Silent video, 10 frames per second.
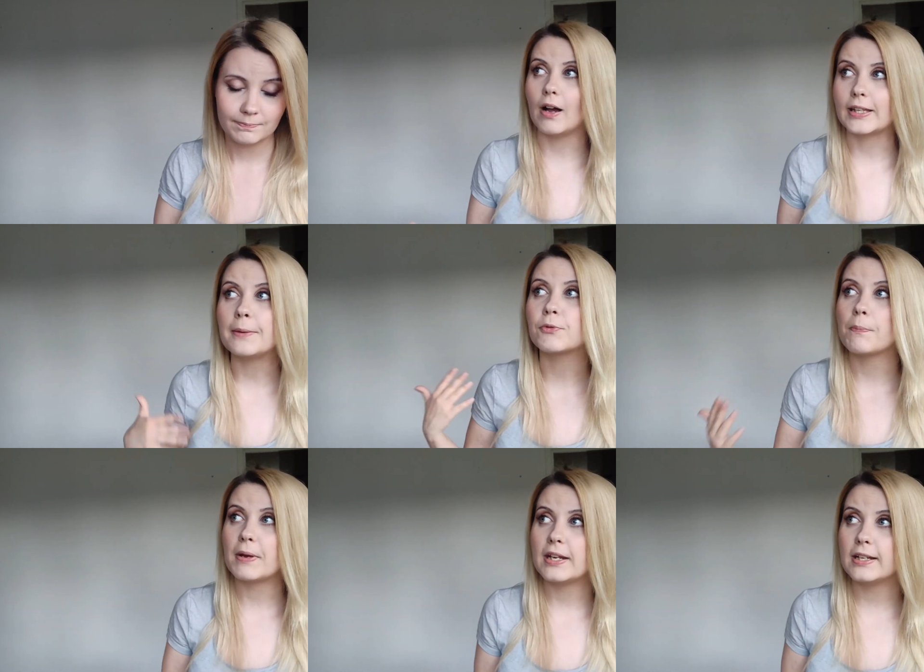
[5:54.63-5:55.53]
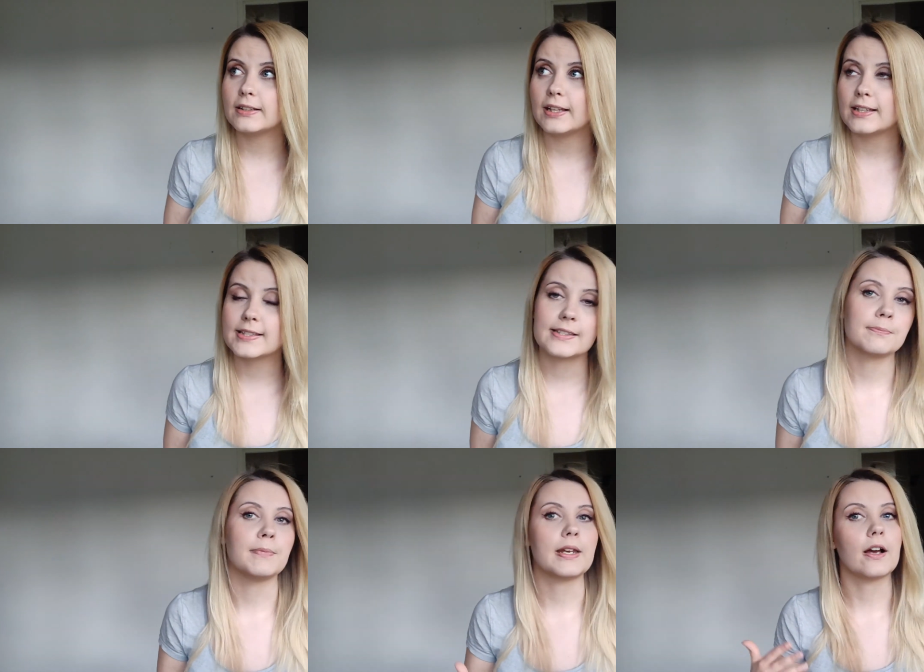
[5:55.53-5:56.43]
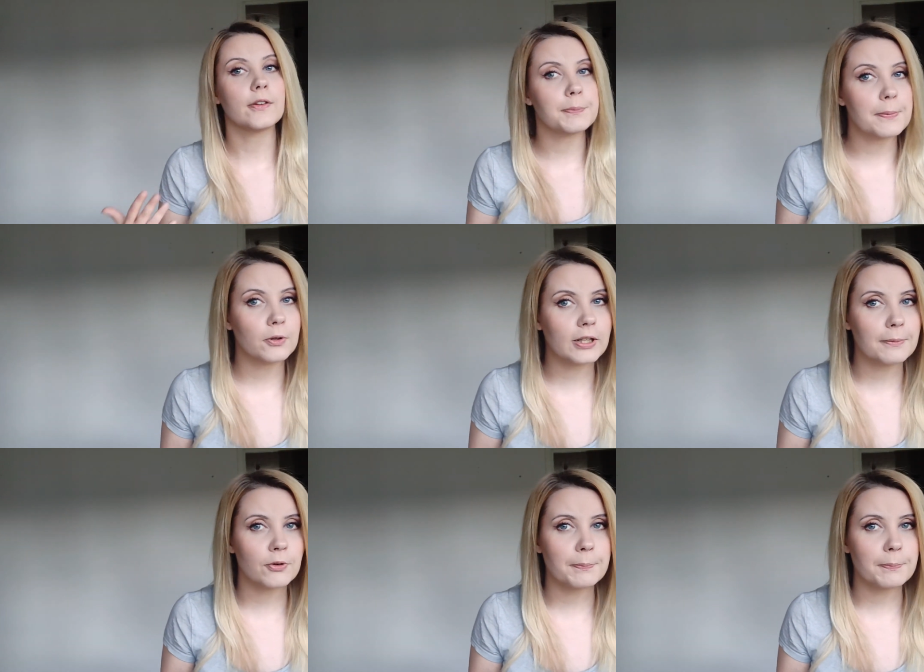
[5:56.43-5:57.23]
I keep repeating this, many other people keep